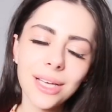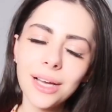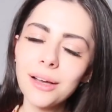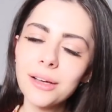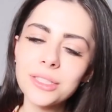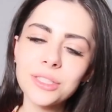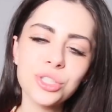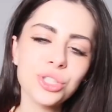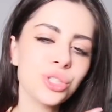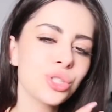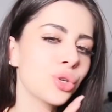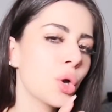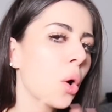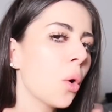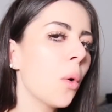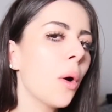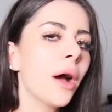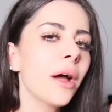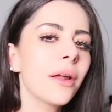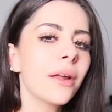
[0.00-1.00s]
dogs just
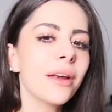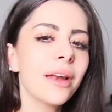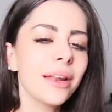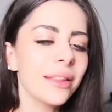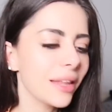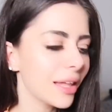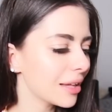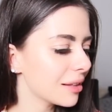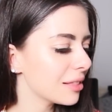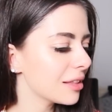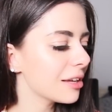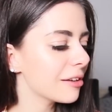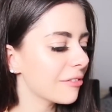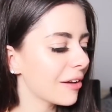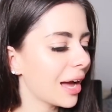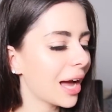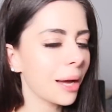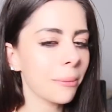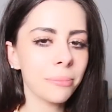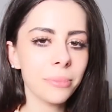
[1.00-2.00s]
go on and they live
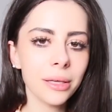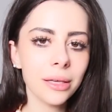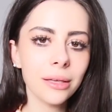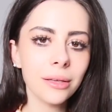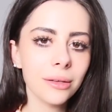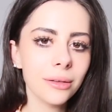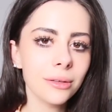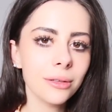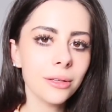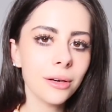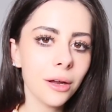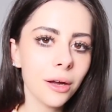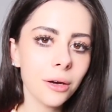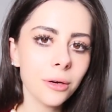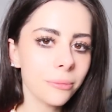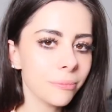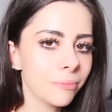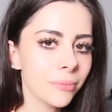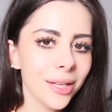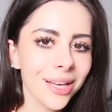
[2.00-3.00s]
happy, you
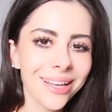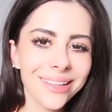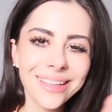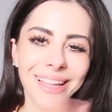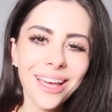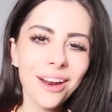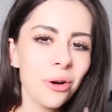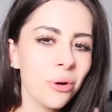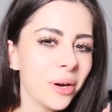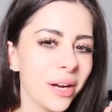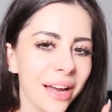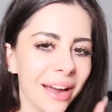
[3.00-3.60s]
know? They don't